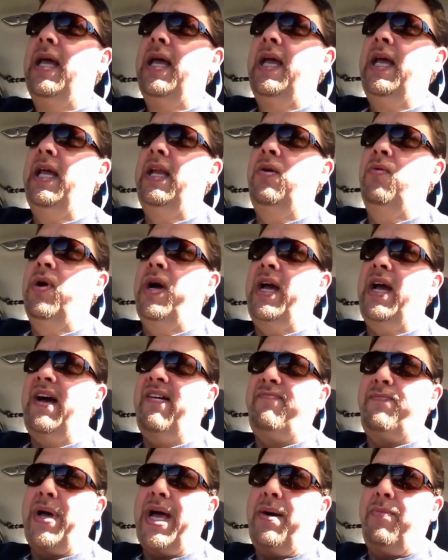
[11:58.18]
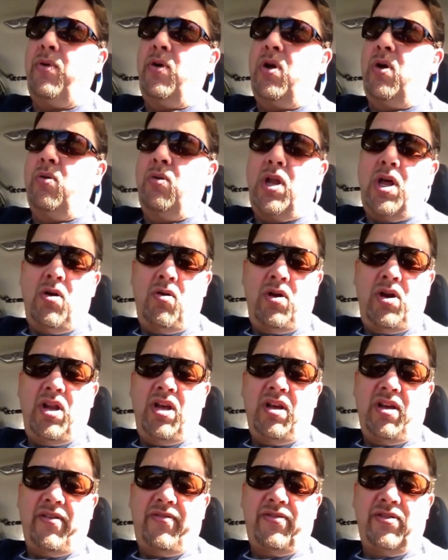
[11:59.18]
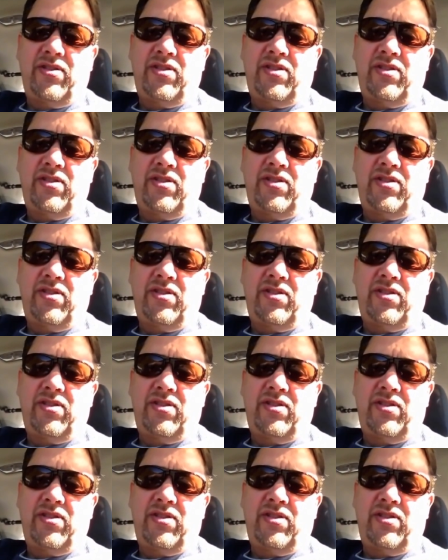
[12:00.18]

Anyway, I've babbled on long enough,